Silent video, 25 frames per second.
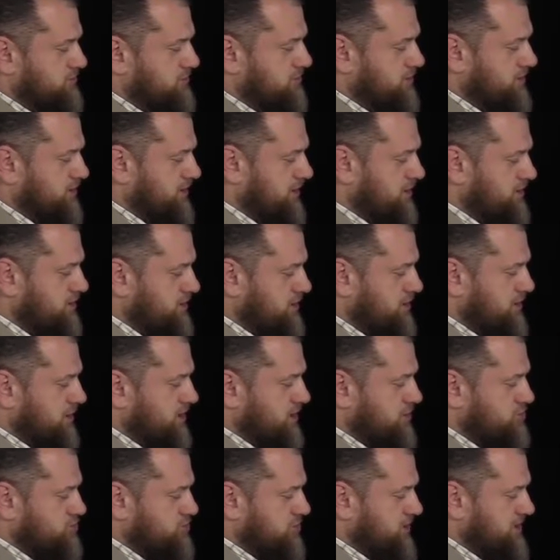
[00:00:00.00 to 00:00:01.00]
okay,
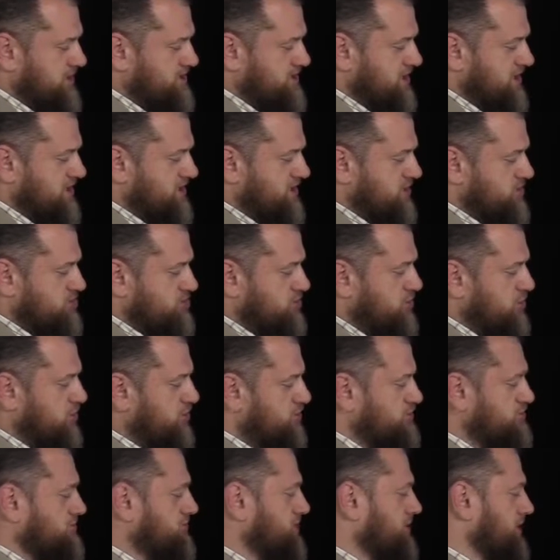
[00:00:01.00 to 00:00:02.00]
so let's say these
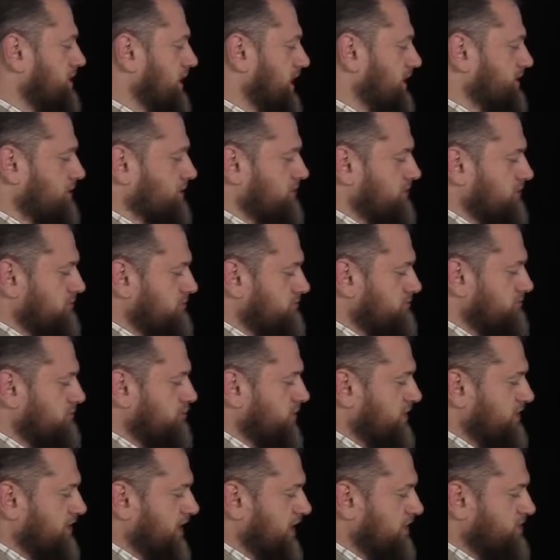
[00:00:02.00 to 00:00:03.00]
homes were, I don't know,
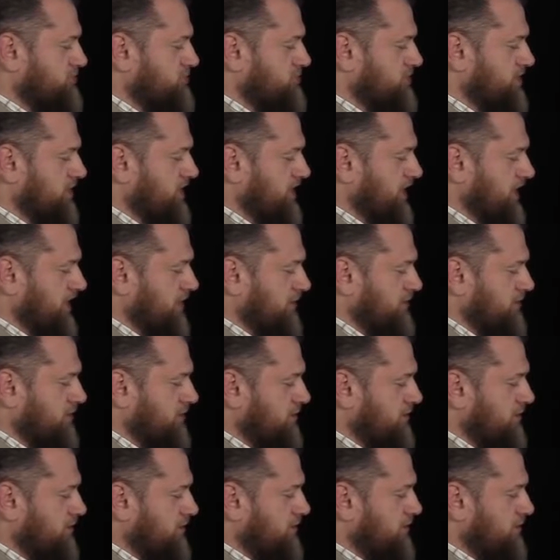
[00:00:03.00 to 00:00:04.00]
100K,
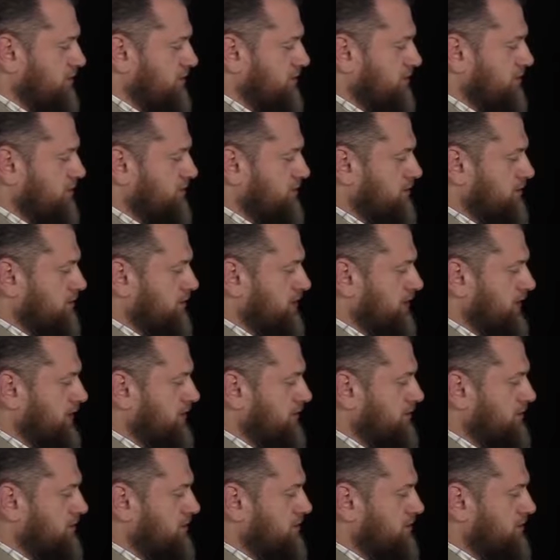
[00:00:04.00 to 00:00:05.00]

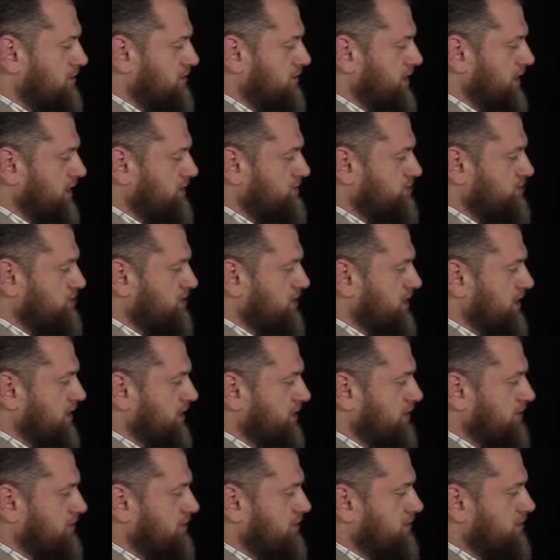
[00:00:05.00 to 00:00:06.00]
okay,
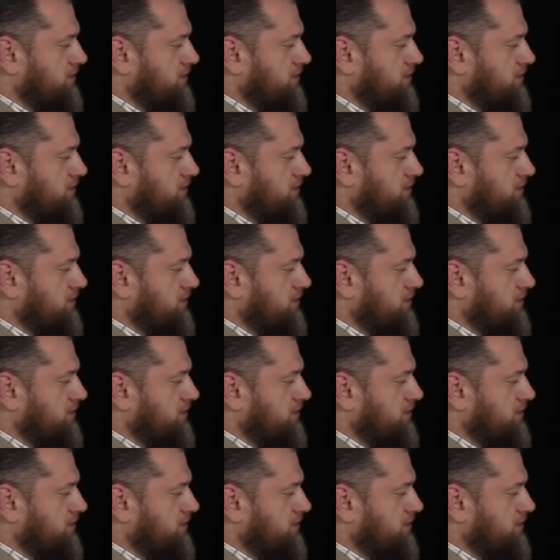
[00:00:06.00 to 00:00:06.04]
100K,